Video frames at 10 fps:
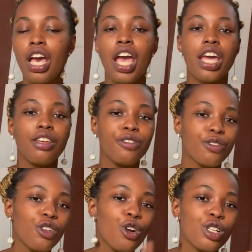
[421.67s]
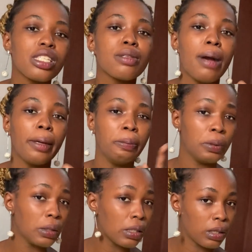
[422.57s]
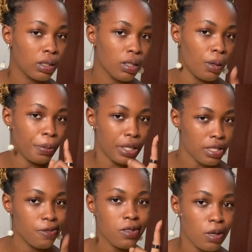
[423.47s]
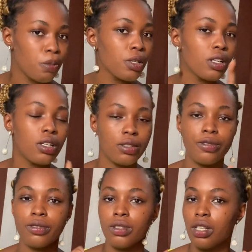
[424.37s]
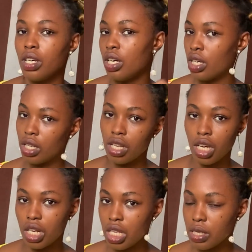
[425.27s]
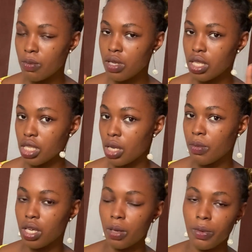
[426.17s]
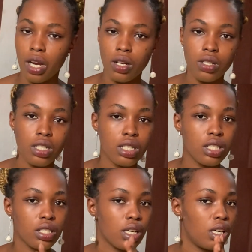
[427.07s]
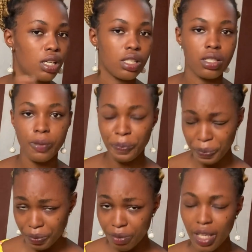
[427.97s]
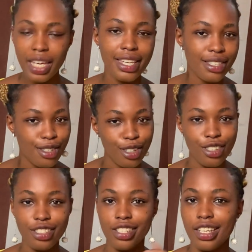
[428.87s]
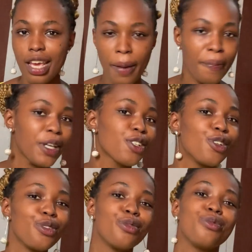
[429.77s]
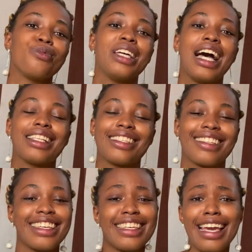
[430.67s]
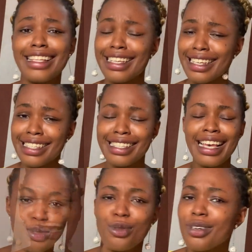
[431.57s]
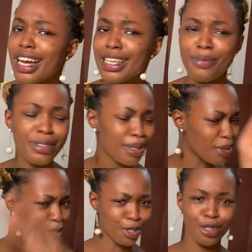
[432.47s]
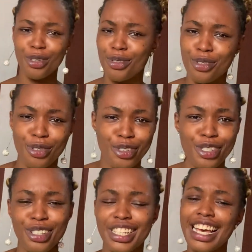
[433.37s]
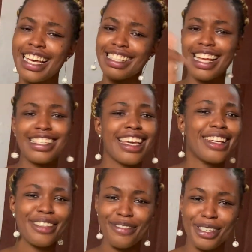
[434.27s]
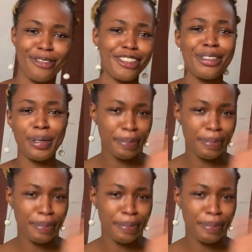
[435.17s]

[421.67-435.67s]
And if you've not gotten my book, comprehensive summary of anatomy, systemic embryology, and histology, make sure you do that. Get it. So guys, please let me cut the long story short. That's the end of this video.